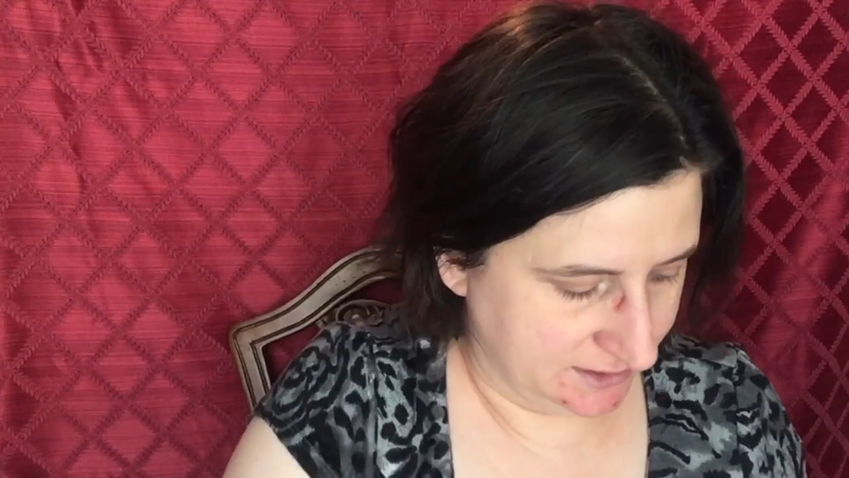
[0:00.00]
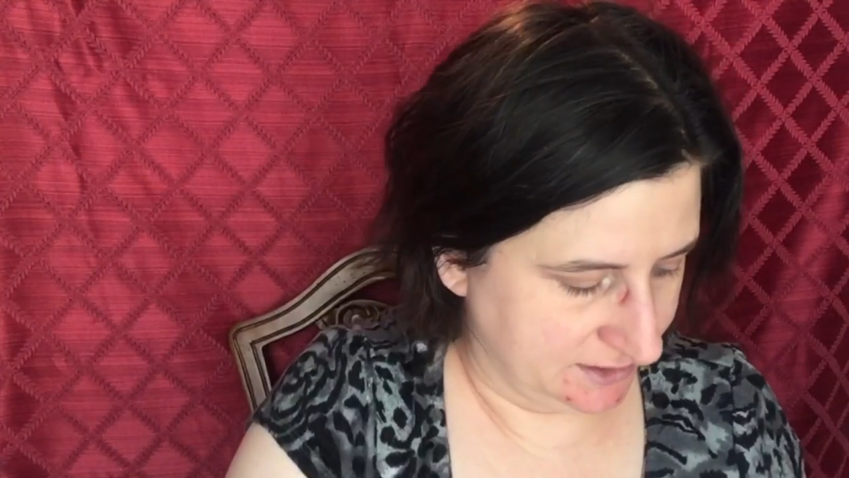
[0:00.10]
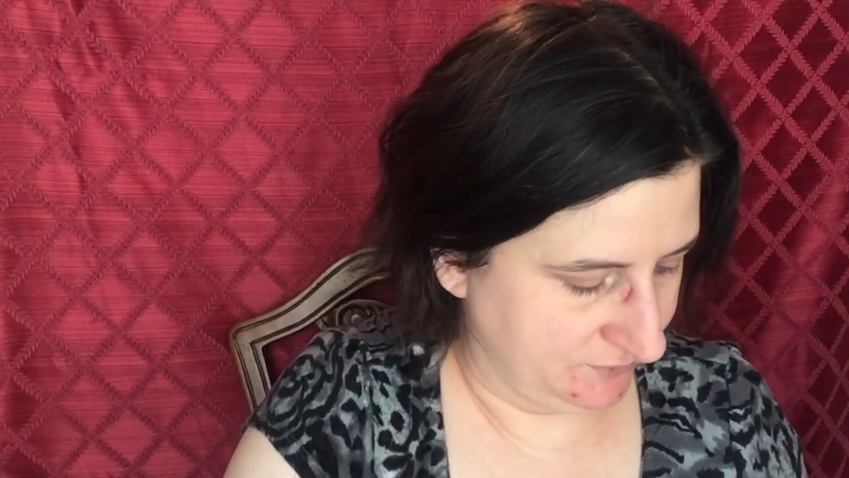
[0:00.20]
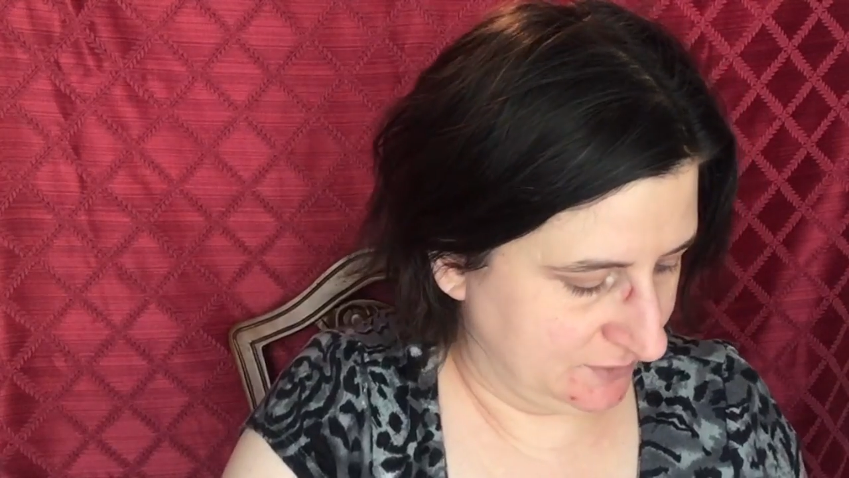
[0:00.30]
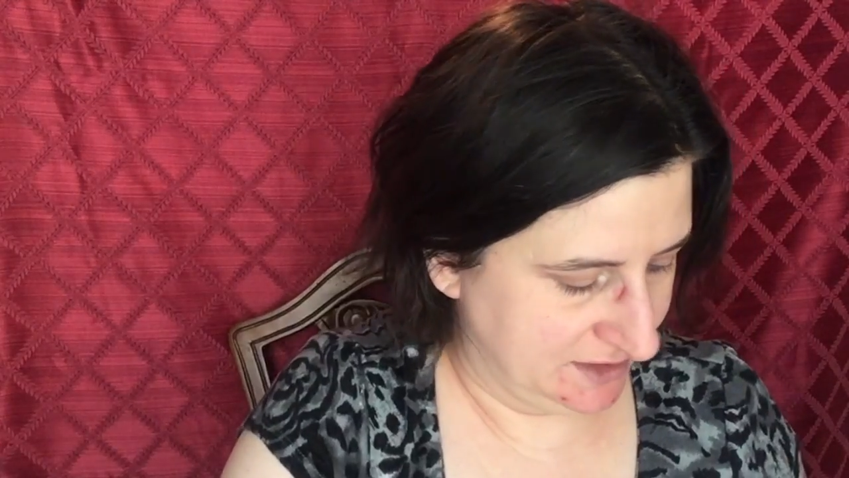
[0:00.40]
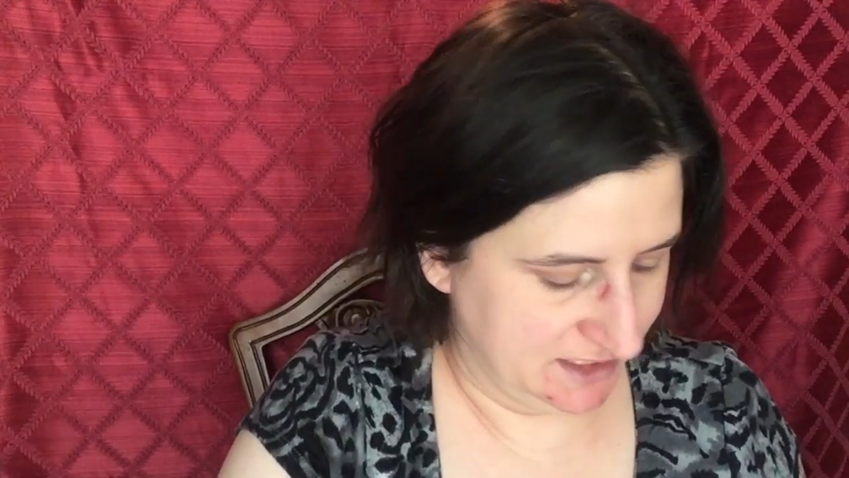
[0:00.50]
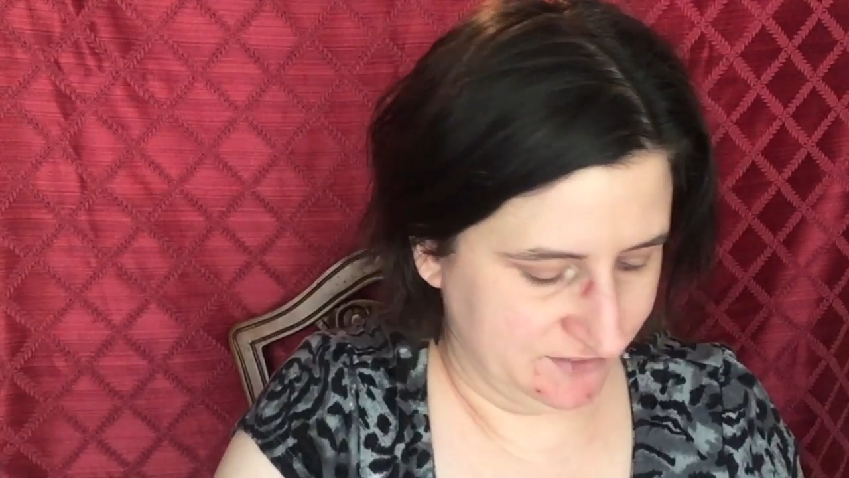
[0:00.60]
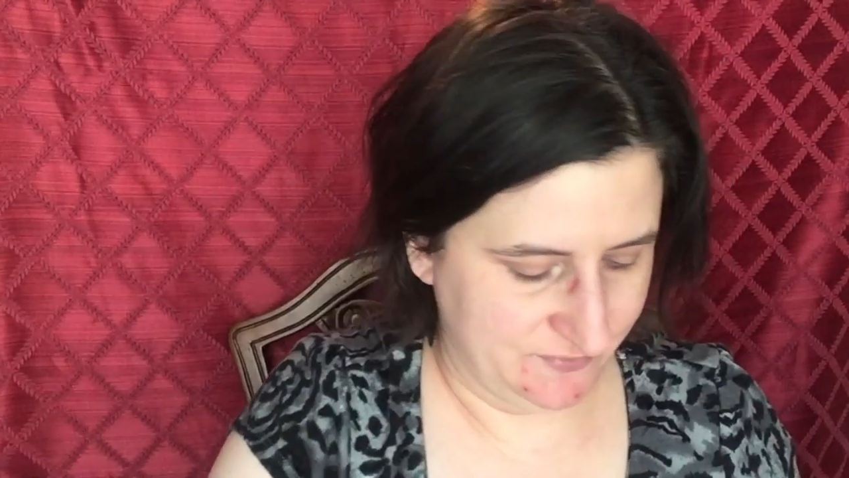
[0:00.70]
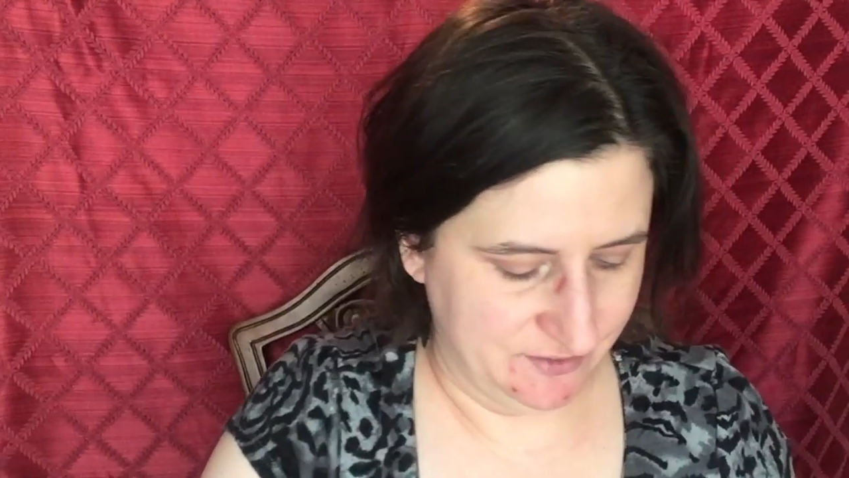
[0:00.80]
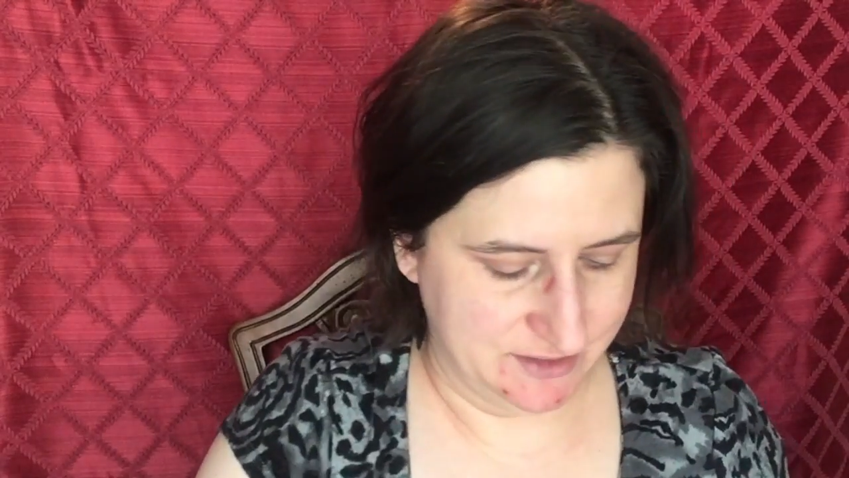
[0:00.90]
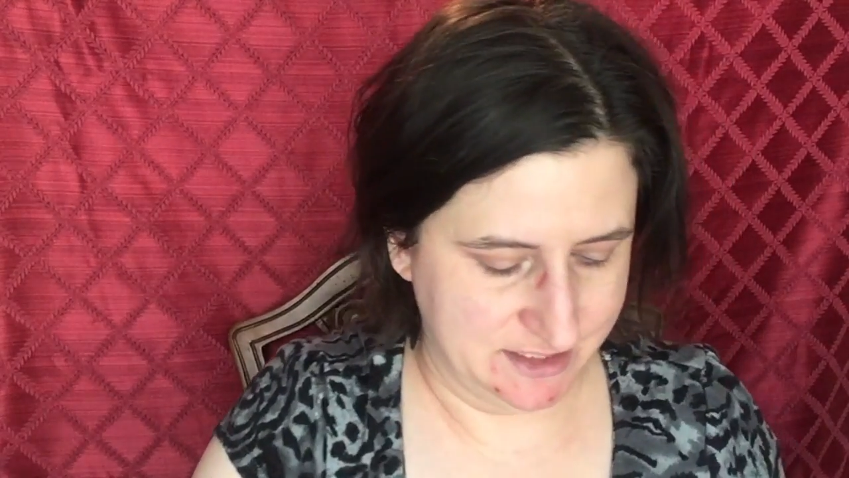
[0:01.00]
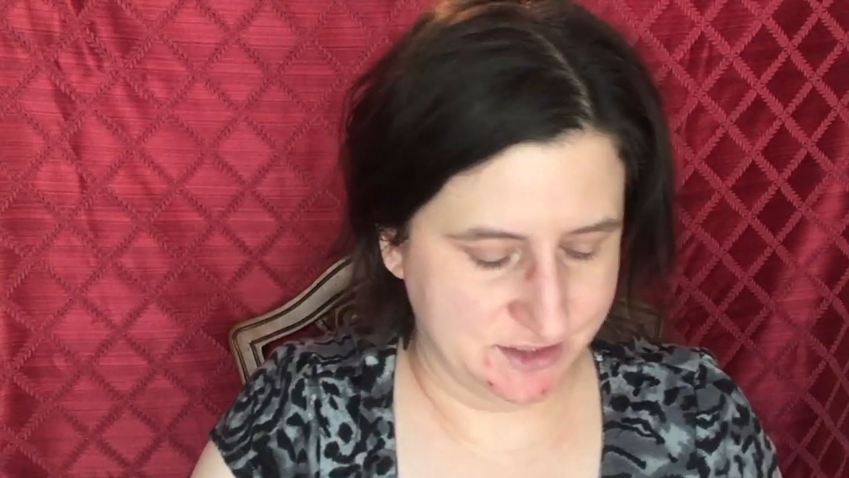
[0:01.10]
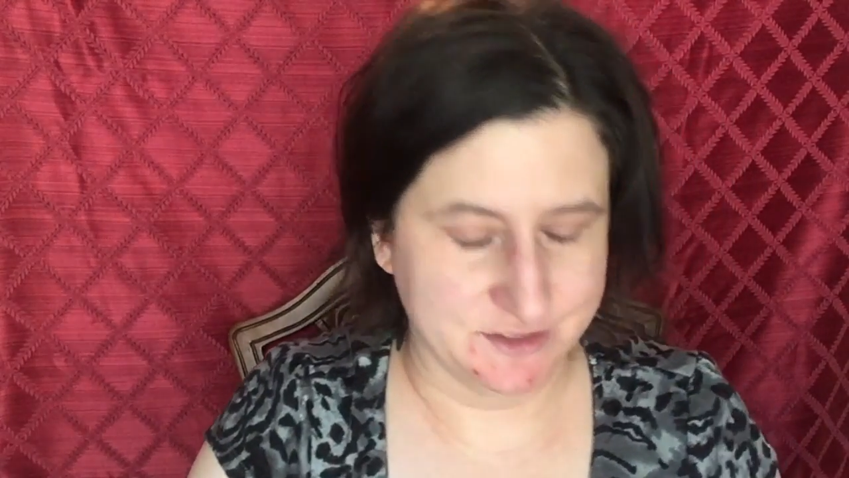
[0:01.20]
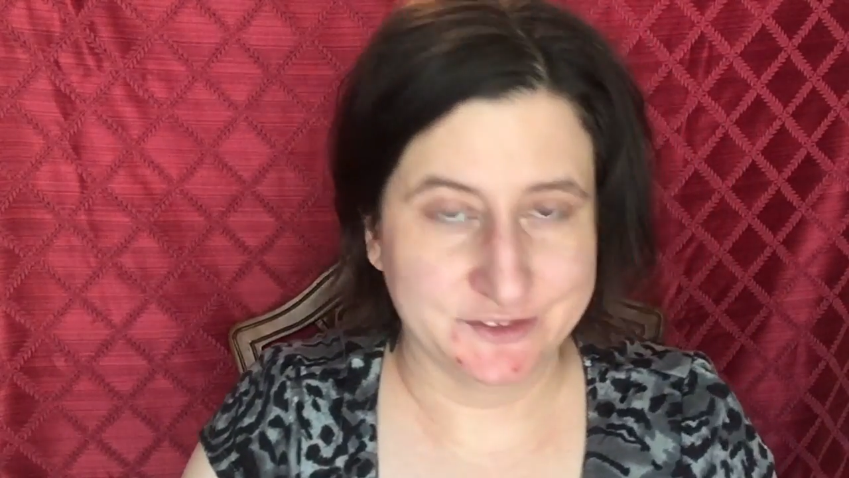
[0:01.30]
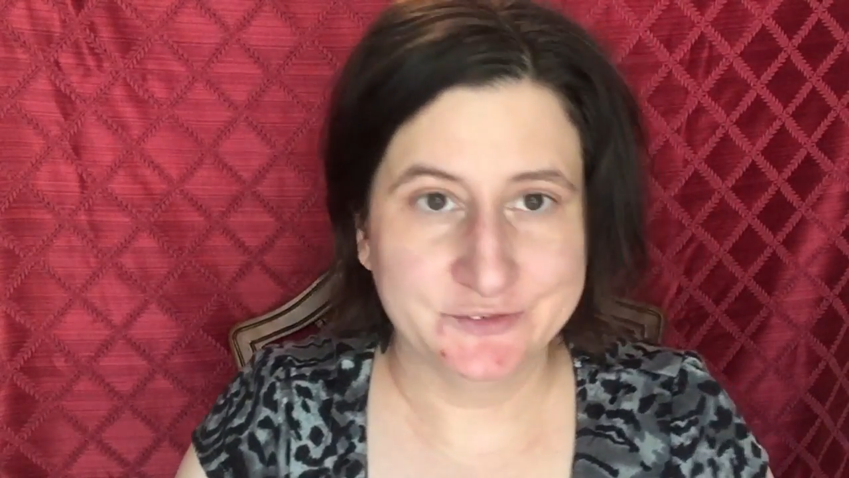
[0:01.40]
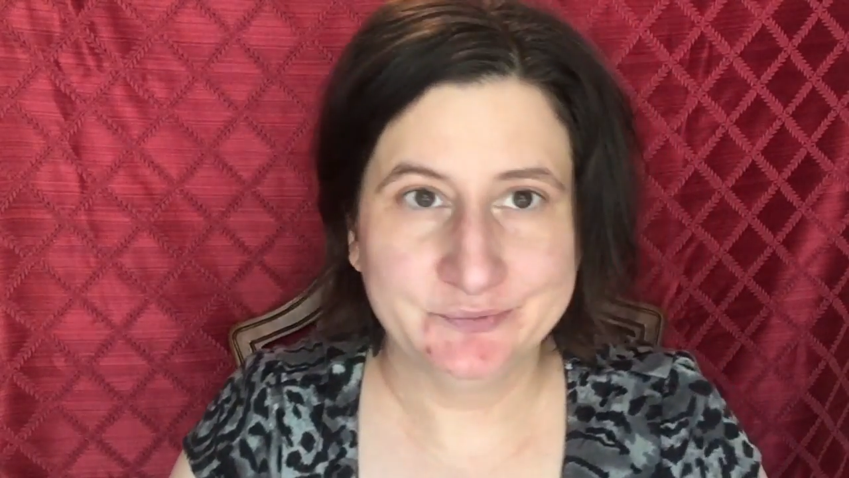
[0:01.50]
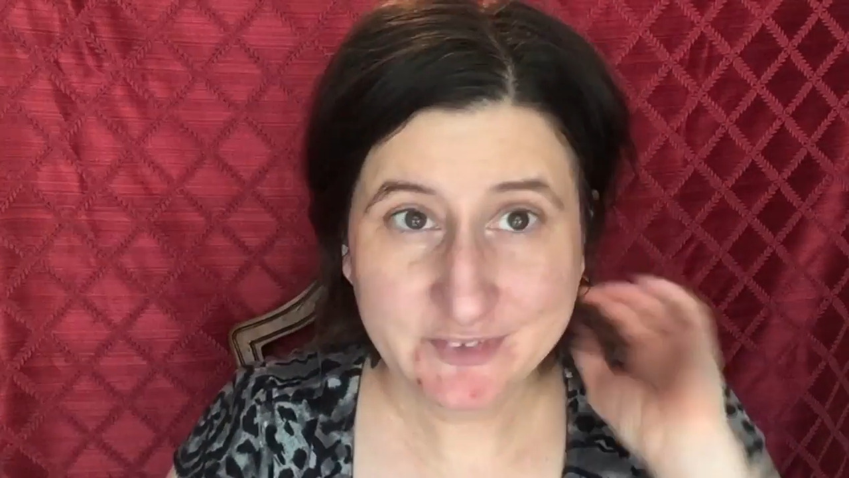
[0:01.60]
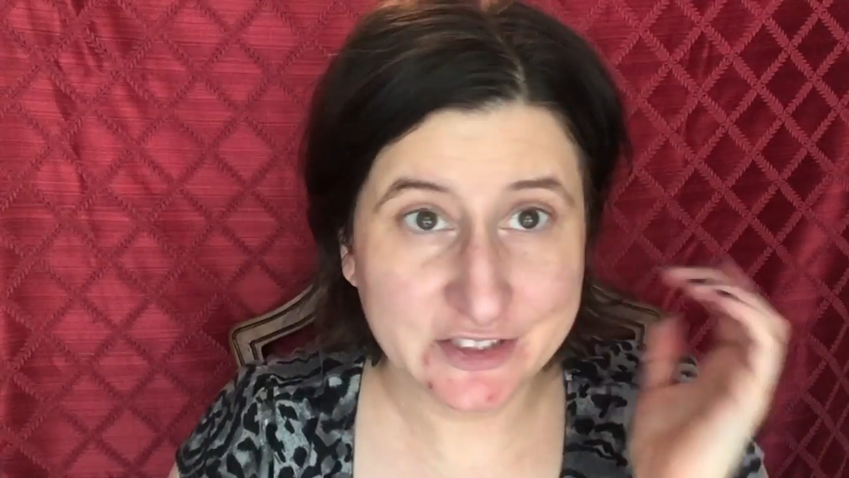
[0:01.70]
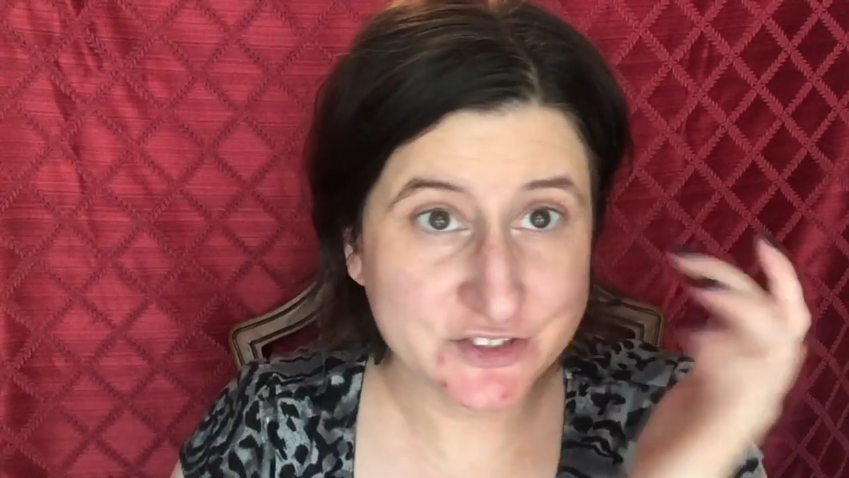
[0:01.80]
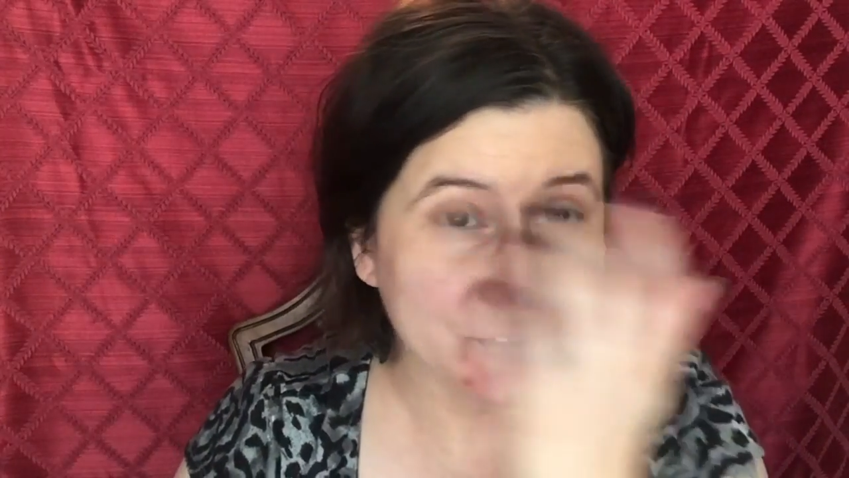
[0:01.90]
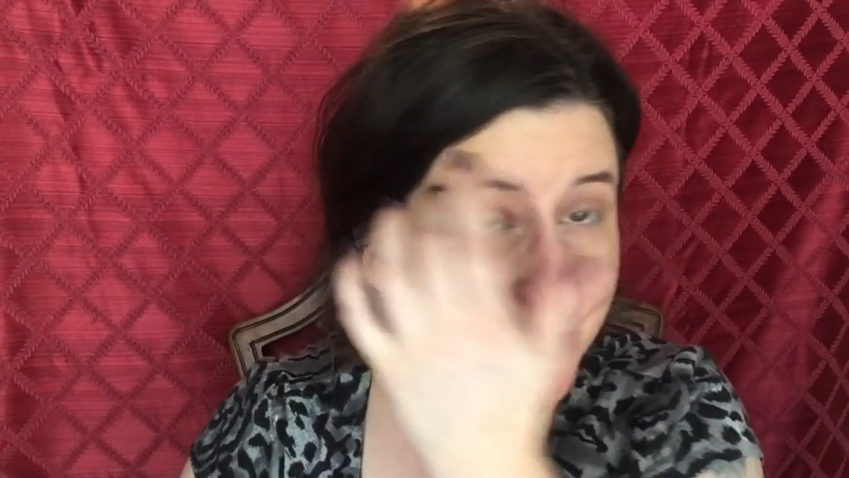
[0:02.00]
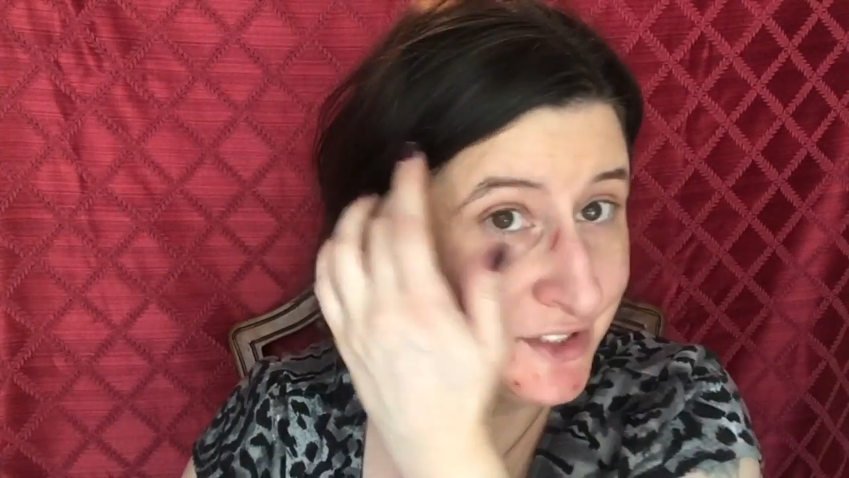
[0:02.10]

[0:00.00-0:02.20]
of what that foundation is going to